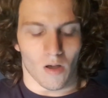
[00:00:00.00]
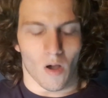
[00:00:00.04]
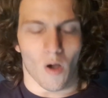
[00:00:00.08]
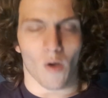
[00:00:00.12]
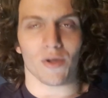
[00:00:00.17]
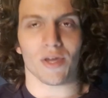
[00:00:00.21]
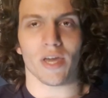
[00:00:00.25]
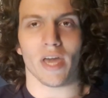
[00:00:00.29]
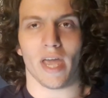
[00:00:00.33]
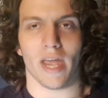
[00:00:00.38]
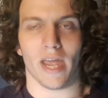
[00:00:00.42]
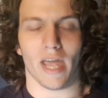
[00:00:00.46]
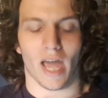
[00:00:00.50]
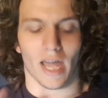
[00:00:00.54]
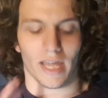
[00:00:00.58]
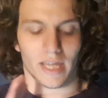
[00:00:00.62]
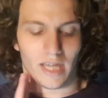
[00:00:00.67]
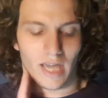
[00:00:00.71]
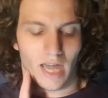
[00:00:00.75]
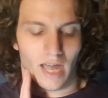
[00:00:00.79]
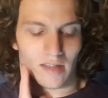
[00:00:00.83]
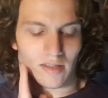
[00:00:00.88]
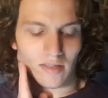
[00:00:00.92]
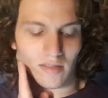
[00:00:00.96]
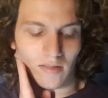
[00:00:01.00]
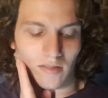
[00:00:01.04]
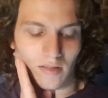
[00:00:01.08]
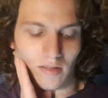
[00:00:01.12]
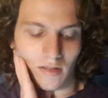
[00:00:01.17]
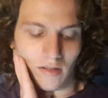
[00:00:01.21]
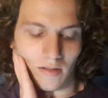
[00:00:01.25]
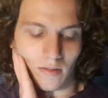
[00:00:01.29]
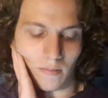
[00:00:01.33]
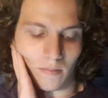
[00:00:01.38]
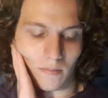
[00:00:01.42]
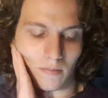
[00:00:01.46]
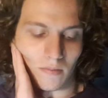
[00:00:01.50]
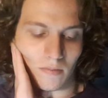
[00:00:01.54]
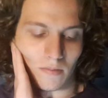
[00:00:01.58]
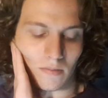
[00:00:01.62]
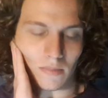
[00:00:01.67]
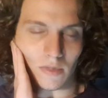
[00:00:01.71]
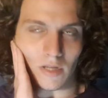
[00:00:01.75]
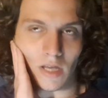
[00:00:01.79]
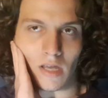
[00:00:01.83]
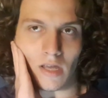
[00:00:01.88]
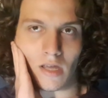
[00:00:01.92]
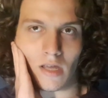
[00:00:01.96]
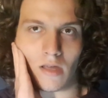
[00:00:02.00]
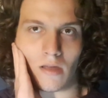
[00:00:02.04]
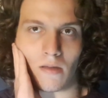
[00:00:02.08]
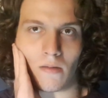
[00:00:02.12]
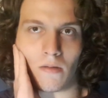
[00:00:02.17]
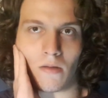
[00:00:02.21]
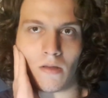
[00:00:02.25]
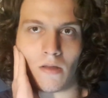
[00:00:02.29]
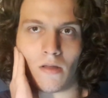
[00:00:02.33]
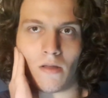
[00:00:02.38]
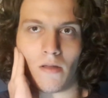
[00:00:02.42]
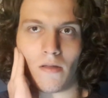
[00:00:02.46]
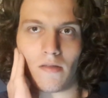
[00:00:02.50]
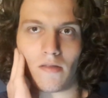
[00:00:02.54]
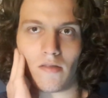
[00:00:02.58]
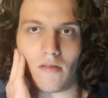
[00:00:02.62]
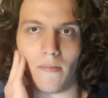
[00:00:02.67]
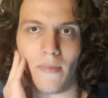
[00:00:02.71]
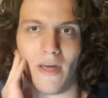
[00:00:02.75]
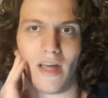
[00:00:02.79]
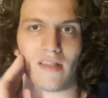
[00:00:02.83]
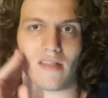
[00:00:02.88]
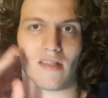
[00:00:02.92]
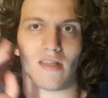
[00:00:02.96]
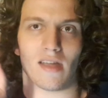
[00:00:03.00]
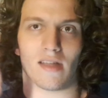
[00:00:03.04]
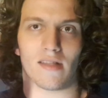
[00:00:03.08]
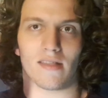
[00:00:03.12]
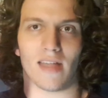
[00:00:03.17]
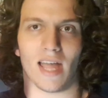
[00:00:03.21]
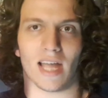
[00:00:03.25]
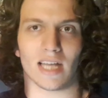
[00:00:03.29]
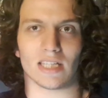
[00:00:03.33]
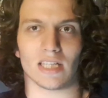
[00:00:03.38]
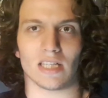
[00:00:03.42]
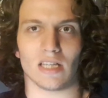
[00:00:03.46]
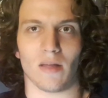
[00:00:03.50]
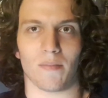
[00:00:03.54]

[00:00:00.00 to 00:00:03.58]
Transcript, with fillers: Okay, I guess, so that's exactly